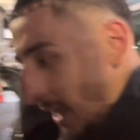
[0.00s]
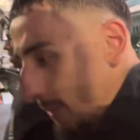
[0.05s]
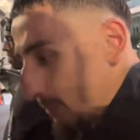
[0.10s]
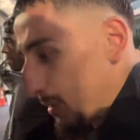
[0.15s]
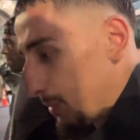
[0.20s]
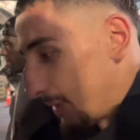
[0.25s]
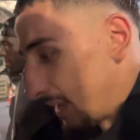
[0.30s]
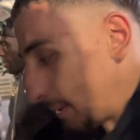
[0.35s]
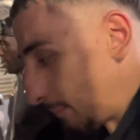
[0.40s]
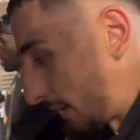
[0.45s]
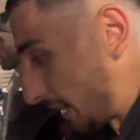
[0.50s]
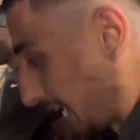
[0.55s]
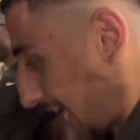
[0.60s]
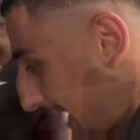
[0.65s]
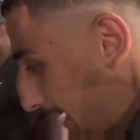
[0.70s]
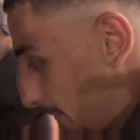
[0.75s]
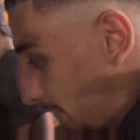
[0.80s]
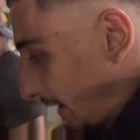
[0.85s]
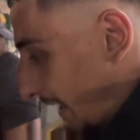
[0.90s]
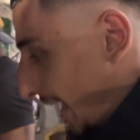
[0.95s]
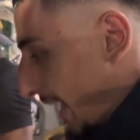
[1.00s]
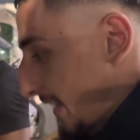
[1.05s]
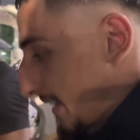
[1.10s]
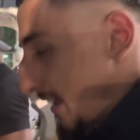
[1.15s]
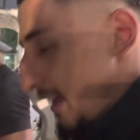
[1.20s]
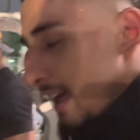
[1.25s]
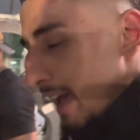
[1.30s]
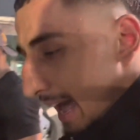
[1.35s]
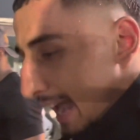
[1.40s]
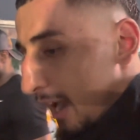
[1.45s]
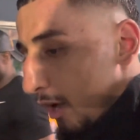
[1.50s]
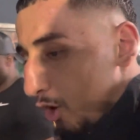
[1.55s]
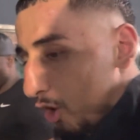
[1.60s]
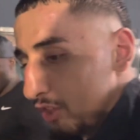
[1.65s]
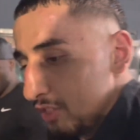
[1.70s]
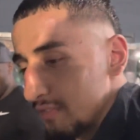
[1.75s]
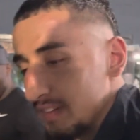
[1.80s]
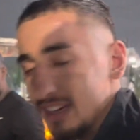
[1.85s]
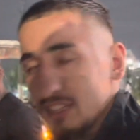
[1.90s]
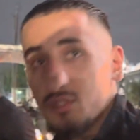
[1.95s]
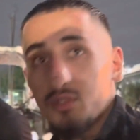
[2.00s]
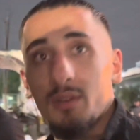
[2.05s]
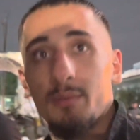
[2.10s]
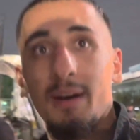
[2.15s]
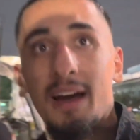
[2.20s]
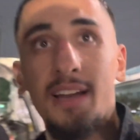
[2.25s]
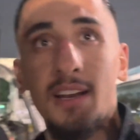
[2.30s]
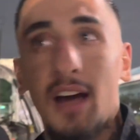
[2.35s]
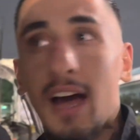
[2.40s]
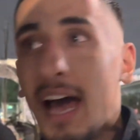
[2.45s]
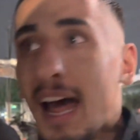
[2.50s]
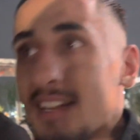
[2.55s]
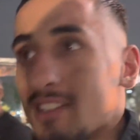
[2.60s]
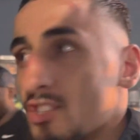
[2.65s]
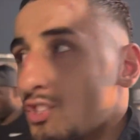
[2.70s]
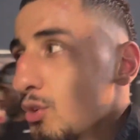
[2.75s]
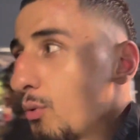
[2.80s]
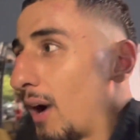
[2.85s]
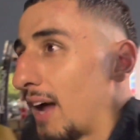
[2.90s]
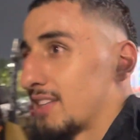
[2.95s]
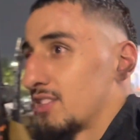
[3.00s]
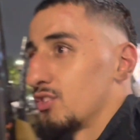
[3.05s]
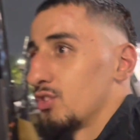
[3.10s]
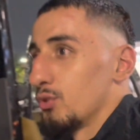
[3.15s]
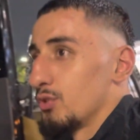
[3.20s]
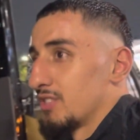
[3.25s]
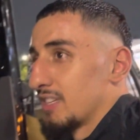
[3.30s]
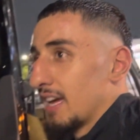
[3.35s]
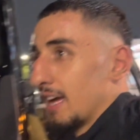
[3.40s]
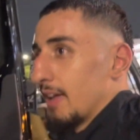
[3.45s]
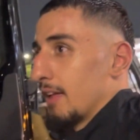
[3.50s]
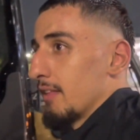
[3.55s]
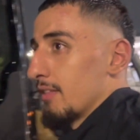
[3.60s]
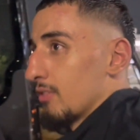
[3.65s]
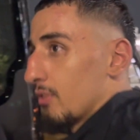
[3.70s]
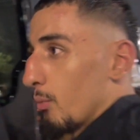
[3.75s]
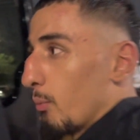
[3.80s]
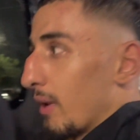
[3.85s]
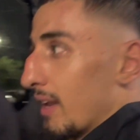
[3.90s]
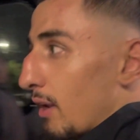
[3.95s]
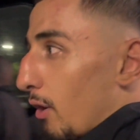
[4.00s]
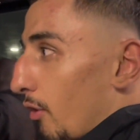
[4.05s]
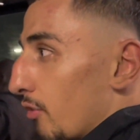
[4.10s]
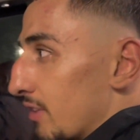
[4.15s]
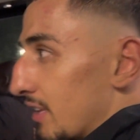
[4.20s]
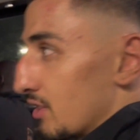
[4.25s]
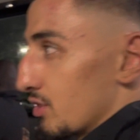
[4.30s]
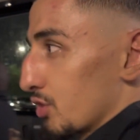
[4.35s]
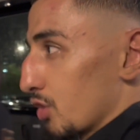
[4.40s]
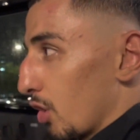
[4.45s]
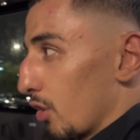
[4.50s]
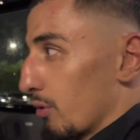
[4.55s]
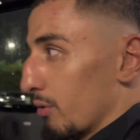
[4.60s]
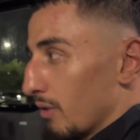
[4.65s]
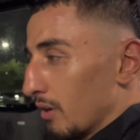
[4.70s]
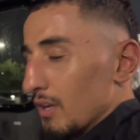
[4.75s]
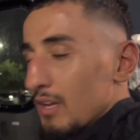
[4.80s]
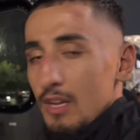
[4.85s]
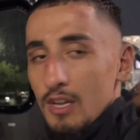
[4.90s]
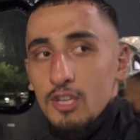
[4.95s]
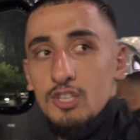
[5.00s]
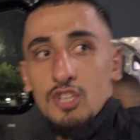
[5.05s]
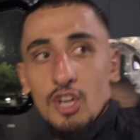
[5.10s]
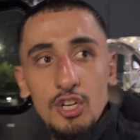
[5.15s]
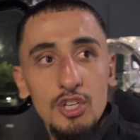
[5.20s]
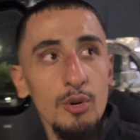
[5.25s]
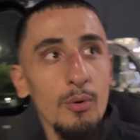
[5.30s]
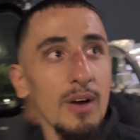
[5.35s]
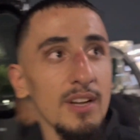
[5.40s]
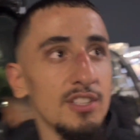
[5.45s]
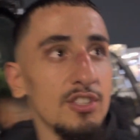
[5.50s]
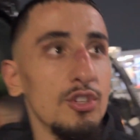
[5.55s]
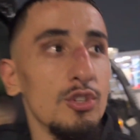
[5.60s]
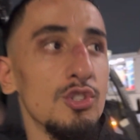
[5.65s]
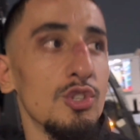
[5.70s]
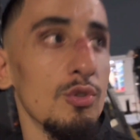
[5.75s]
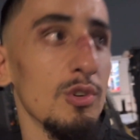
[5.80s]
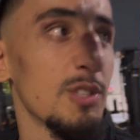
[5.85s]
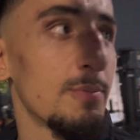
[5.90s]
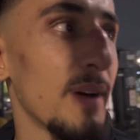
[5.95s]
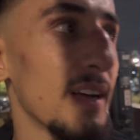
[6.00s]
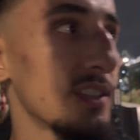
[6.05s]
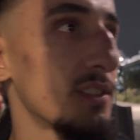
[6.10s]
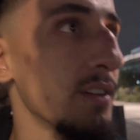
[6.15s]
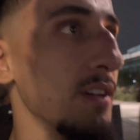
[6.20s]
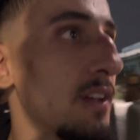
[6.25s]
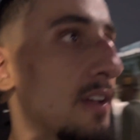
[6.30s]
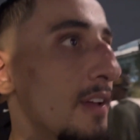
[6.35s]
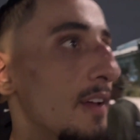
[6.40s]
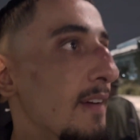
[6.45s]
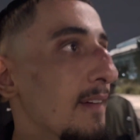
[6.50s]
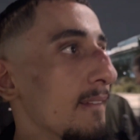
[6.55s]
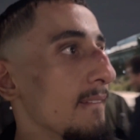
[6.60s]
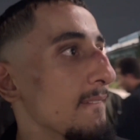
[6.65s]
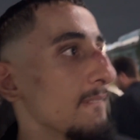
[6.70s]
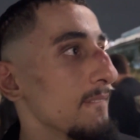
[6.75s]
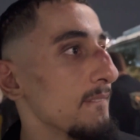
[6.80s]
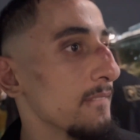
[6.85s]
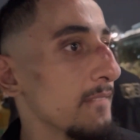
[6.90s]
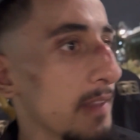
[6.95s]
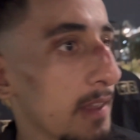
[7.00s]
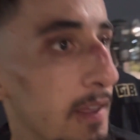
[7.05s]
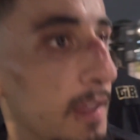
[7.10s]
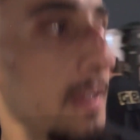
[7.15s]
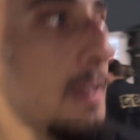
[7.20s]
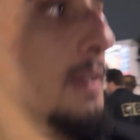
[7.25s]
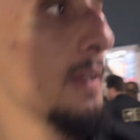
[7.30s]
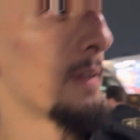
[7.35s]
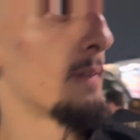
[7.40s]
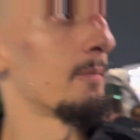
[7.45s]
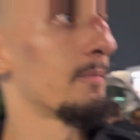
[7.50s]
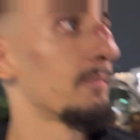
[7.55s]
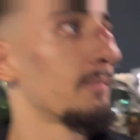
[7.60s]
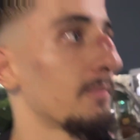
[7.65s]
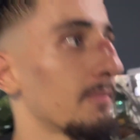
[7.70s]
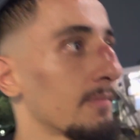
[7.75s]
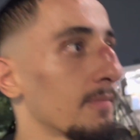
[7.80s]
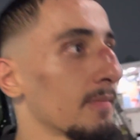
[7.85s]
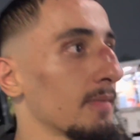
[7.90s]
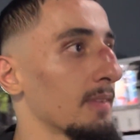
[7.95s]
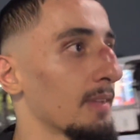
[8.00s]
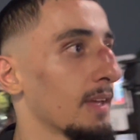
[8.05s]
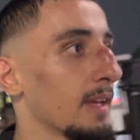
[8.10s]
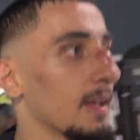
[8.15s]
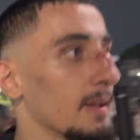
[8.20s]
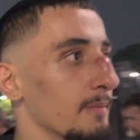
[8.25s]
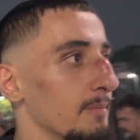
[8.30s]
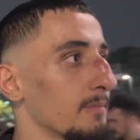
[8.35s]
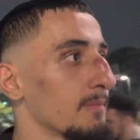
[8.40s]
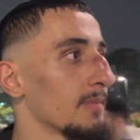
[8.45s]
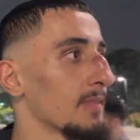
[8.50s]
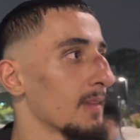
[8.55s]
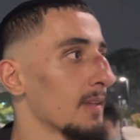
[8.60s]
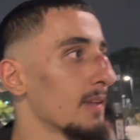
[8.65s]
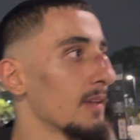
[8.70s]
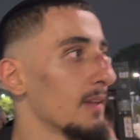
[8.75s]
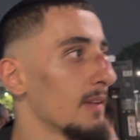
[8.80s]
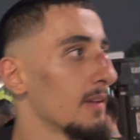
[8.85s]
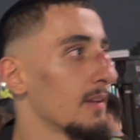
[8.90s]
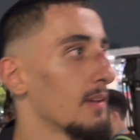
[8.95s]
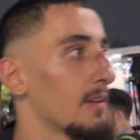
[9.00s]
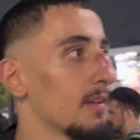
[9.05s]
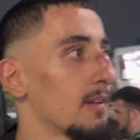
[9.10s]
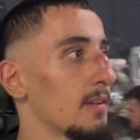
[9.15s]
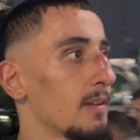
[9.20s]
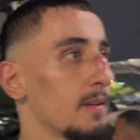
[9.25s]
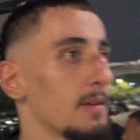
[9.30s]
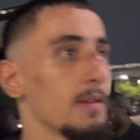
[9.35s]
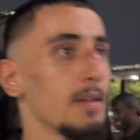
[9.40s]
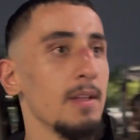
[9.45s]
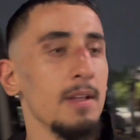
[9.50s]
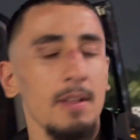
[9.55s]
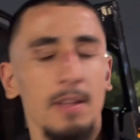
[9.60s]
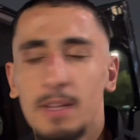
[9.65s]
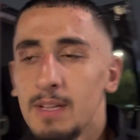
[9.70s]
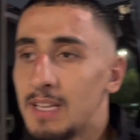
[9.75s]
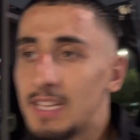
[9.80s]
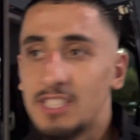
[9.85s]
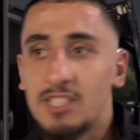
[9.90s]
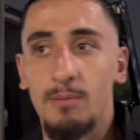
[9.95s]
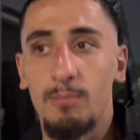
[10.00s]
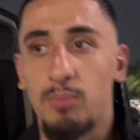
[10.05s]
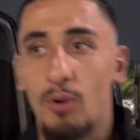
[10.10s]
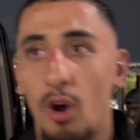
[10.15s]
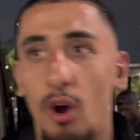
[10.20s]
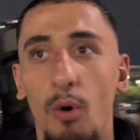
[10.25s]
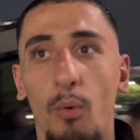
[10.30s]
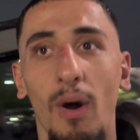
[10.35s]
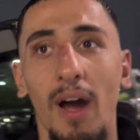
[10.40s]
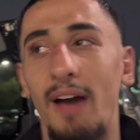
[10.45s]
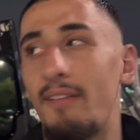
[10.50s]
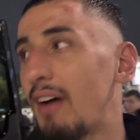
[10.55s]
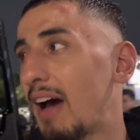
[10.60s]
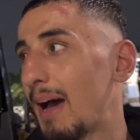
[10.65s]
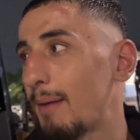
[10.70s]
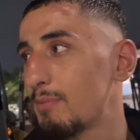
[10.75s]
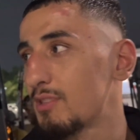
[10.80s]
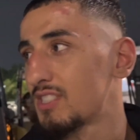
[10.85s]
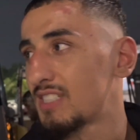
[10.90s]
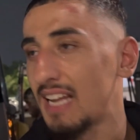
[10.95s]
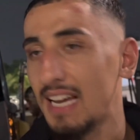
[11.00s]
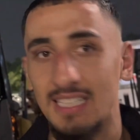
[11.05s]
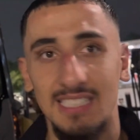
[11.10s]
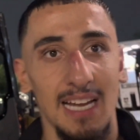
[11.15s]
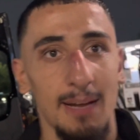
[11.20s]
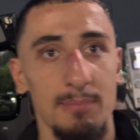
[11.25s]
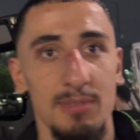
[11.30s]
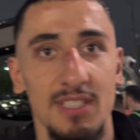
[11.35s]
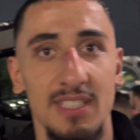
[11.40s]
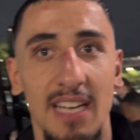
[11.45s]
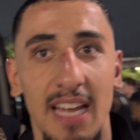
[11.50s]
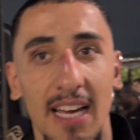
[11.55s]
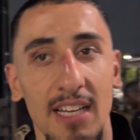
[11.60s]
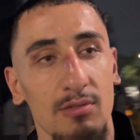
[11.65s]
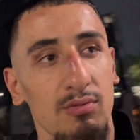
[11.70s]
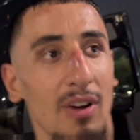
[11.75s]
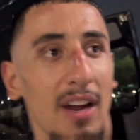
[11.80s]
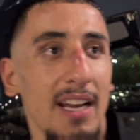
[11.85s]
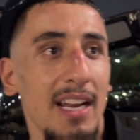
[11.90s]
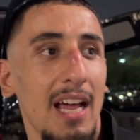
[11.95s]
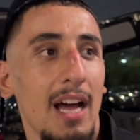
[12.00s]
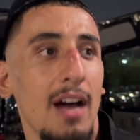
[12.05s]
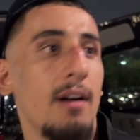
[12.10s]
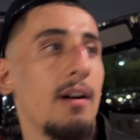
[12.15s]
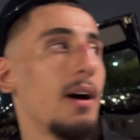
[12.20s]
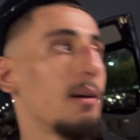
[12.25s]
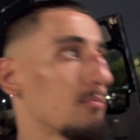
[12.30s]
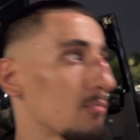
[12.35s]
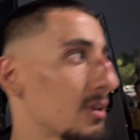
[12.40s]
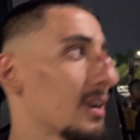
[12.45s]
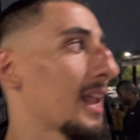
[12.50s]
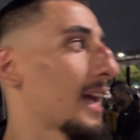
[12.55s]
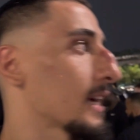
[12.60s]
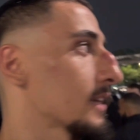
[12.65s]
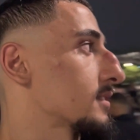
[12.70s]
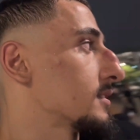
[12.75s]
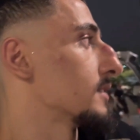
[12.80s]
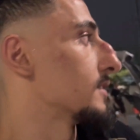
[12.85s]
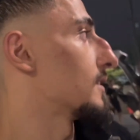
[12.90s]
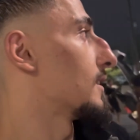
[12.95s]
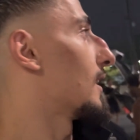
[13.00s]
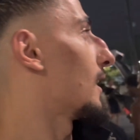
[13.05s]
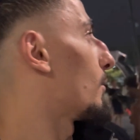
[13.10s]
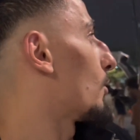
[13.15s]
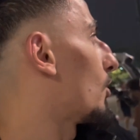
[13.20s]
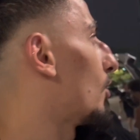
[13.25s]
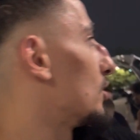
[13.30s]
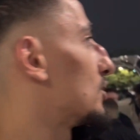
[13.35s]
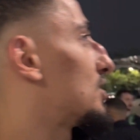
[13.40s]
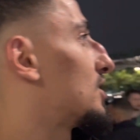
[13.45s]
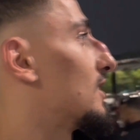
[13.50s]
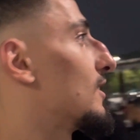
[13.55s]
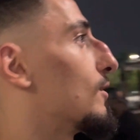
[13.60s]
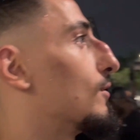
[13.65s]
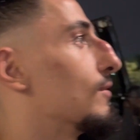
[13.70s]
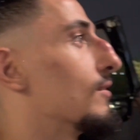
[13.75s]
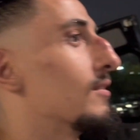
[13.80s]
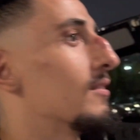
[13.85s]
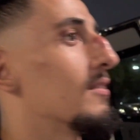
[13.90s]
implementing my game plan, and I got the victory, man. I had to do what I had to do to get the winner on his show. Hey, I you, want to do. So respect the work and you were telling us in the shows you yeah. wanted Jake Paul rematch or something, man. What's Listen, next? bro, whatever happens next happens next. Right now, I'm relaxing. Yeah. I want to chill.